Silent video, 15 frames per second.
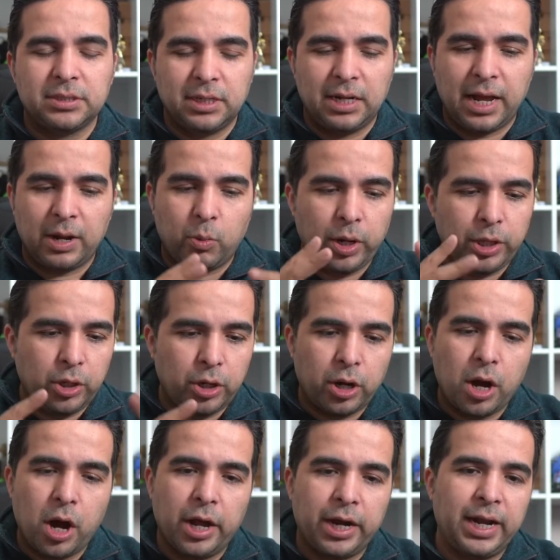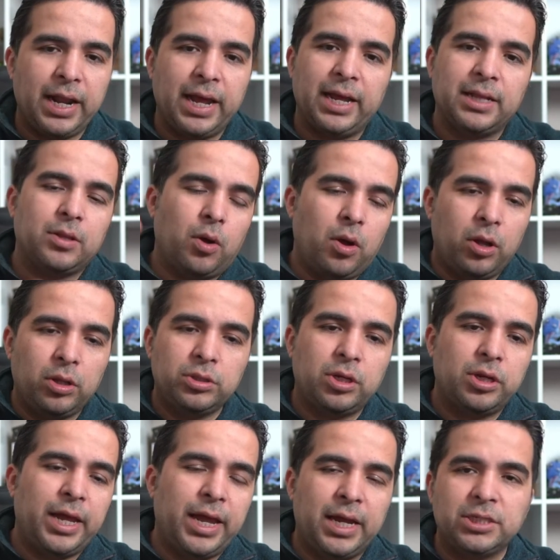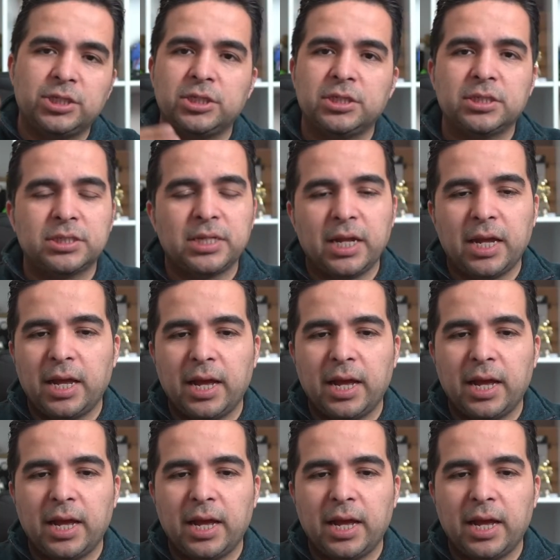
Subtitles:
like when you're cutting it on the edges.